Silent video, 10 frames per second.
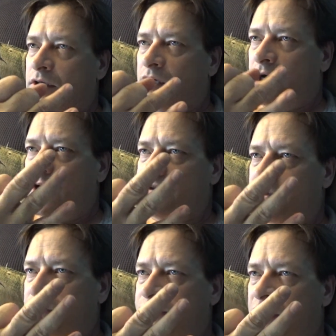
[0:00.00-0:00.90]

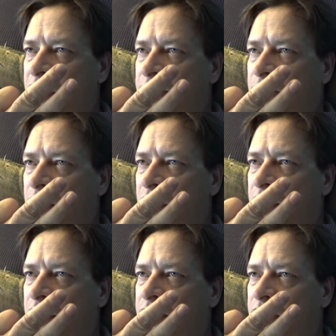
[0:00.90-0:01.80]
consular
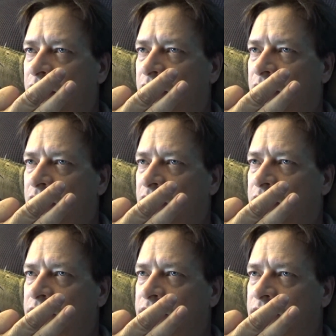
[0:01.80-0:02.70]
timeline
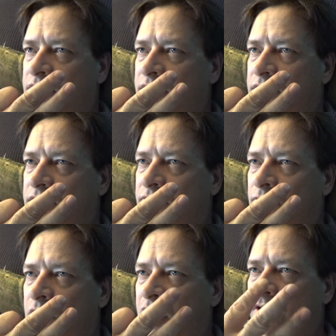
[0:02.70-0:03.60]
and
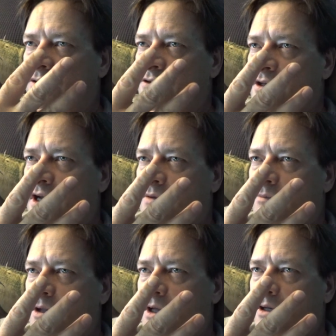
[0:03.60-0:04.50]
writer's
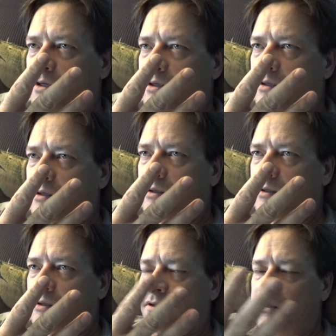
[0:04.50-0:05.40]
timeline.
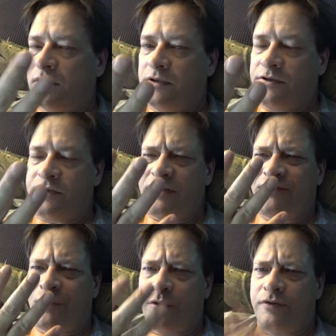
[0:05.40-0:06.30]
So that's
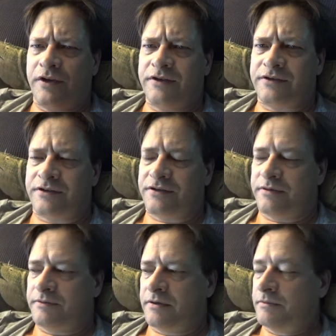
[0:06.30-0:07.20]
four things at the
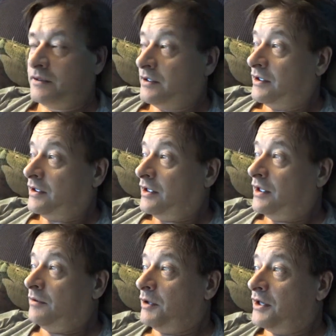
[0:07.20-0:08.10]
same time.
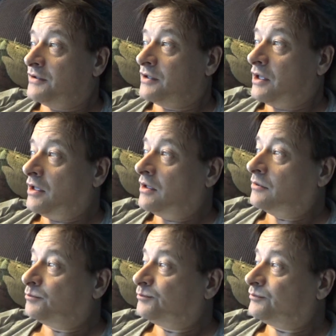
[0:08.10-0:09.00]
Anyways, so